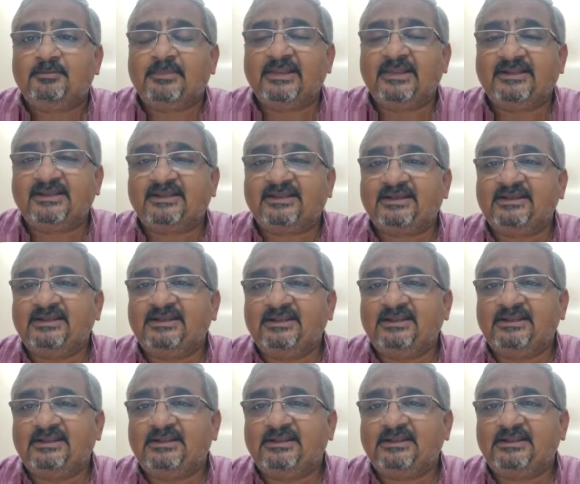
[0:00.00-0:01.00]

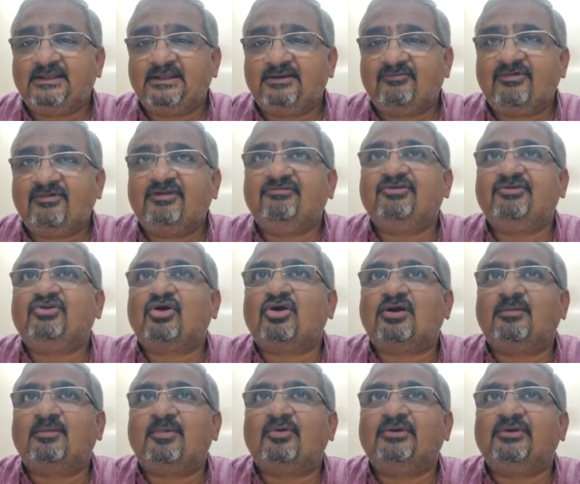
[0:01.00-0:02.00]
Basically, when we
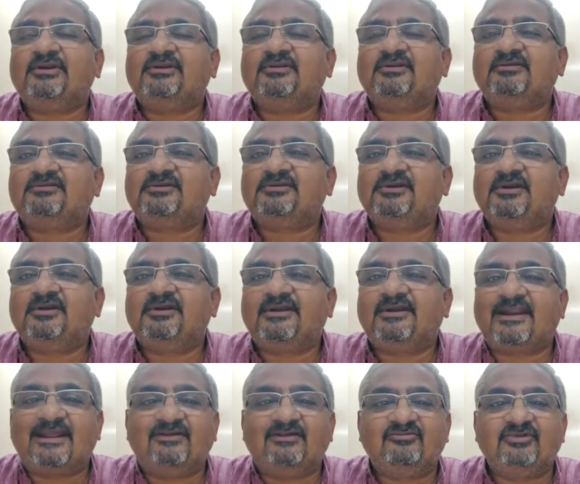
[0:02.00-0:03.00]
talk about industrial
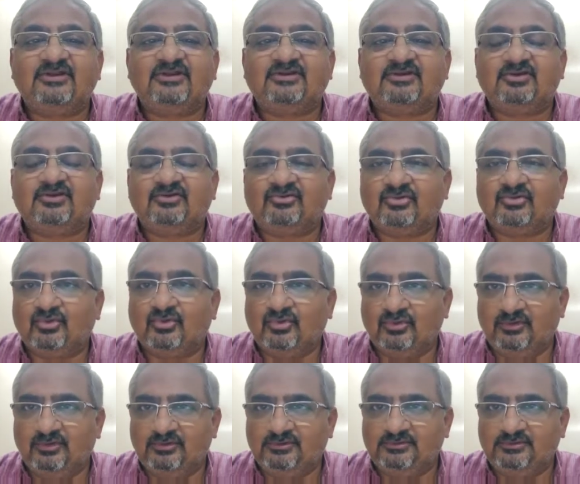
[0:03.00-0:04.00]
drives and
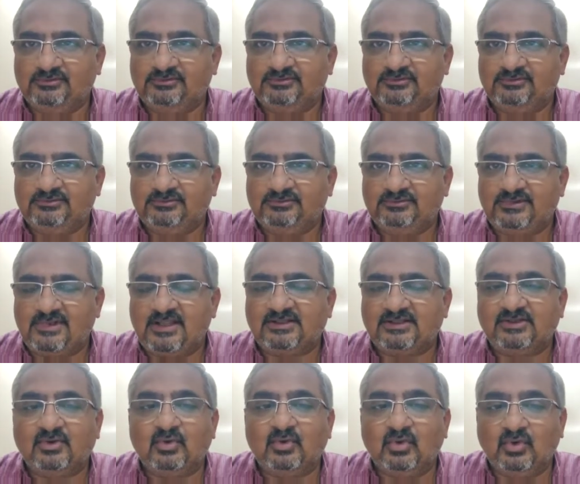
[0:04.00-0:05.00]
control
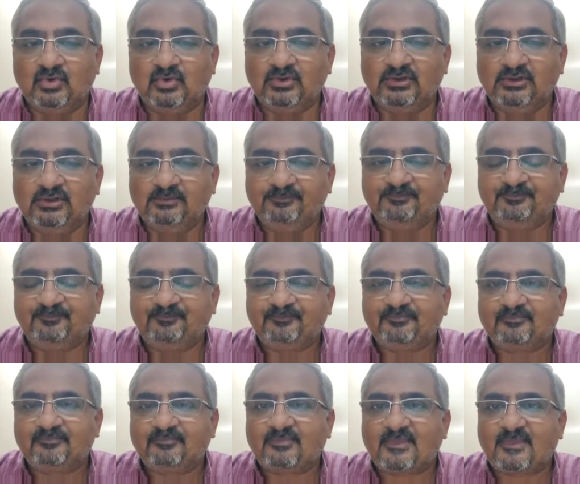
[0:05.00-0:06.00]
as a whole,
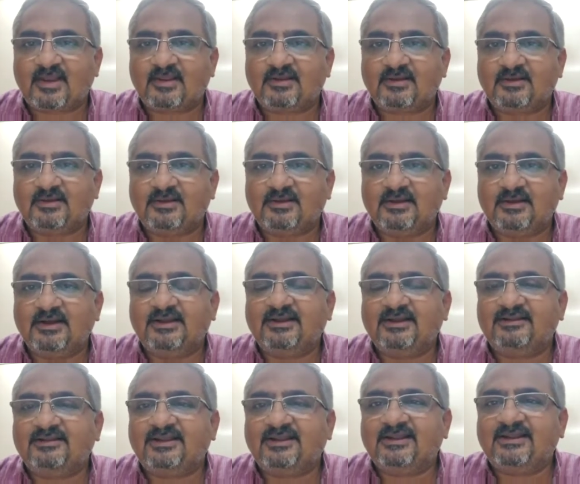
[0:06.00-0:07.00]
it
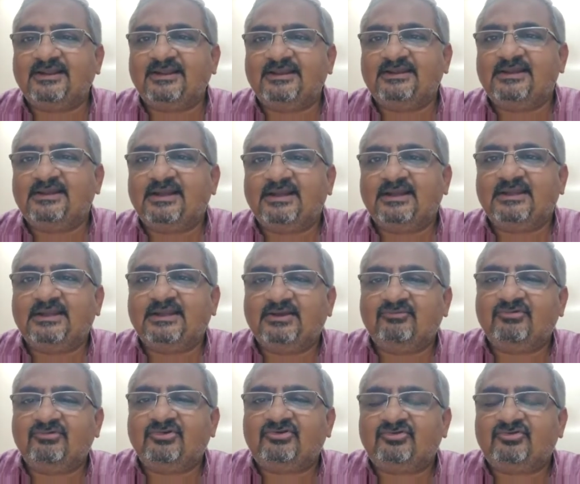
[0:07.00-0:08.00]
is the area
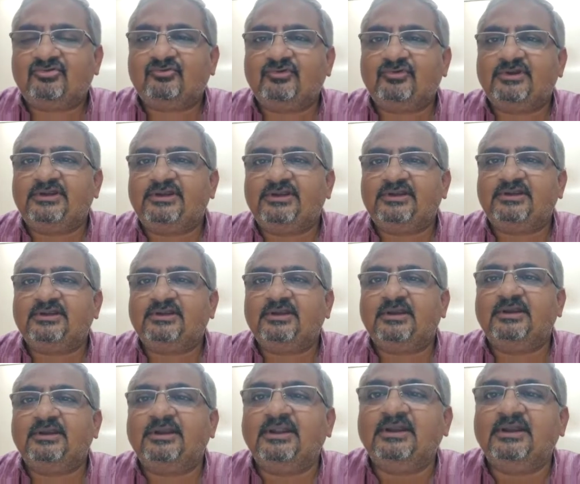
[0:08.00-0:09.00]
in which we
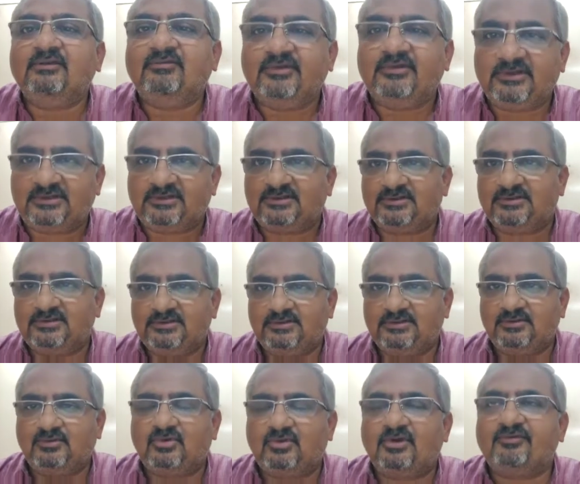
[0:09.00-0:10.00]
deal with
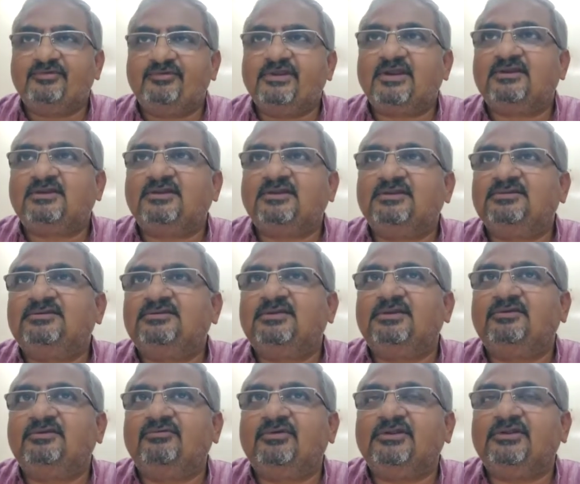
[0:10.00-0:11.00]
or we are
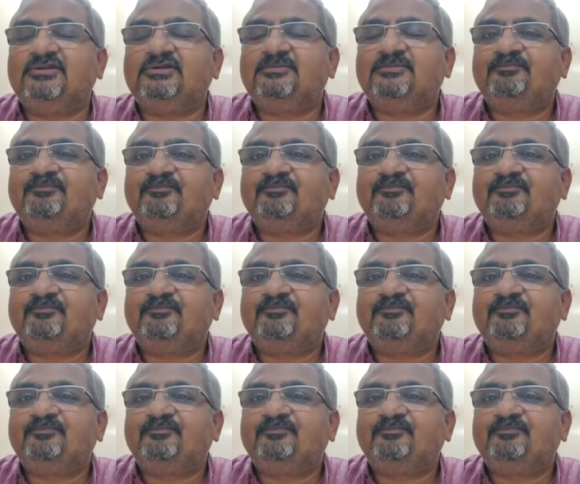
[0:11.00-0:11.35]
concerned with